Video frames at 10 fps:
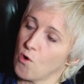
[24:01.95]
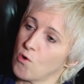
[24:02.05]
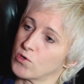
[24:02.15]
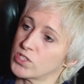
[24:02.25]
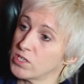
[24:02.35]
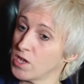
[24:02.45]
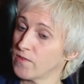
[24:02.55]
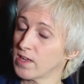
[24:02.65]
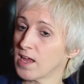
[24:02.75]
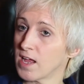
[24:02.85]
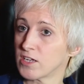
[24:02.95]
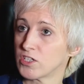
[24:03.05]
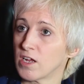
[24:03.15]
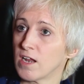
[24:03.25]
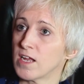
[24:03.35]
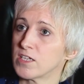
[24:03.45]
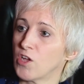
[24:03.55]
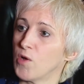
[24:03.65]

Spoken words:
or serving. Actually, I like to